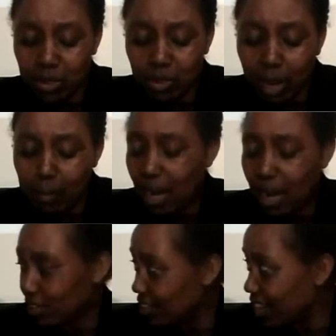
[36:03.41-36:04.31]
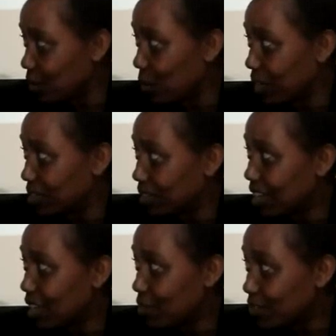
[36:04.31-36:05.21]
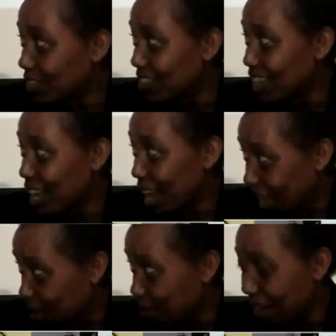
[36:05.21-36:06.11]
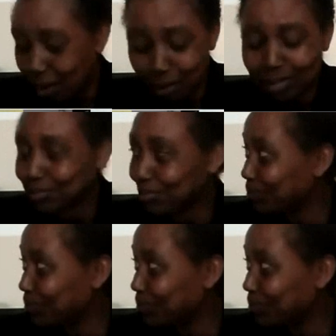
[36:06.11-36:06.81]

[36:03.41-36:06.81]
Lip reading: to talk about the third one, if I am allowed.